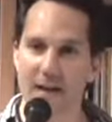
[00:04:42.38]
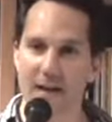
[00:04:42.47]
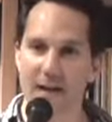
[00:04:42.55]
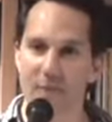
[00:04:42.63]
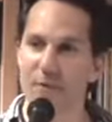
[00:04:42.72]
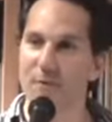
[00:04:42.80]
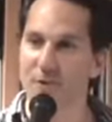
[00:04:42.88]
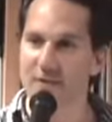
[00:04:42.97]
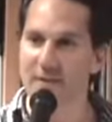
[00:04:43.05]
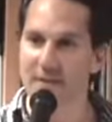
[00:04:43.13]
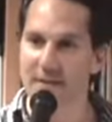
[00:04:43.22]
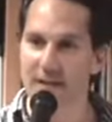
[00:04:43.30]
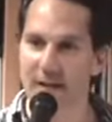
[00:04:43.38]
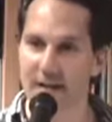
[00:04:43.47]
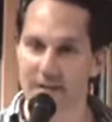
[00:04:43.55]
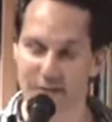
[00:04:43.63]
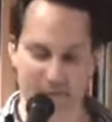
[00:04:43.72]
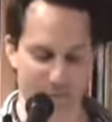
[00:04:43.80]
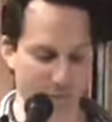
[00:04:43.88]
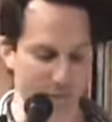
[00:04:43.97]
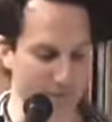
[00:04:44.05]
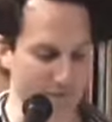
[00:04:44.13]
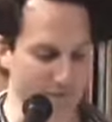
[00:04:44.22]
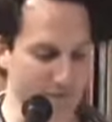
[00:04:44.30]
Everyone got on all
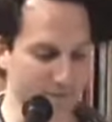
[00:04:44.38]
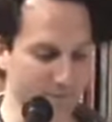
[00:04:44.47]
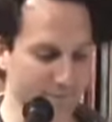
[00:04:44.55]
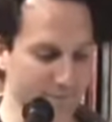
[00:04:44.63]
fours.